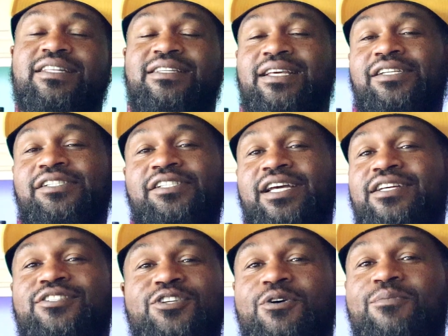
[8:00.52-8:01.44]
the dish
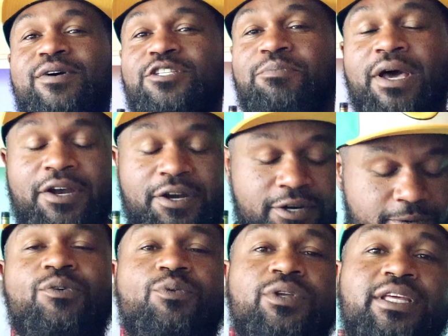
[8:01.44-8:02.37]
taste so much better.
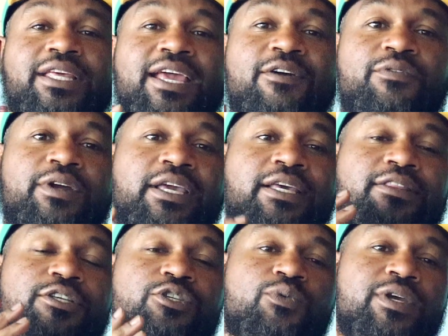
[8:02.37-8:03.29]
You really can't forget
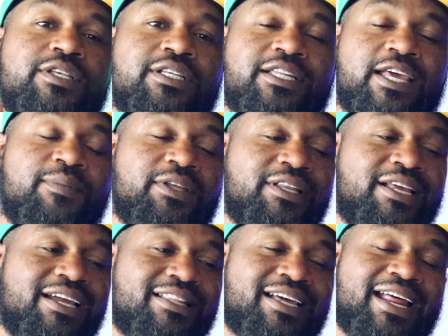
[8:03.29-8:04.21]
the squeeze of lemon,
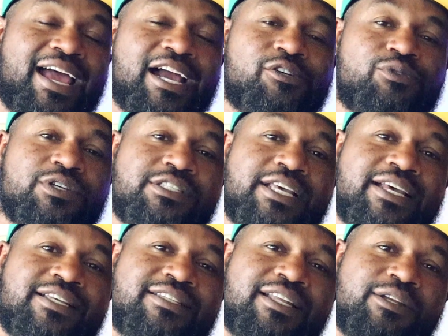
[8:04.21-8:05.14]
that extra
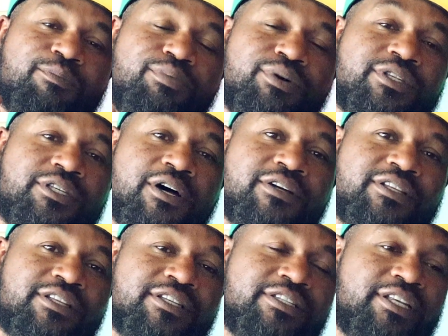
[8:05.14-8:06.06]
zest that it puts
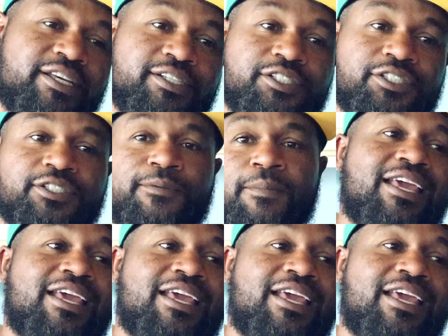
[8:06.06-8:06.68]
onto this dish.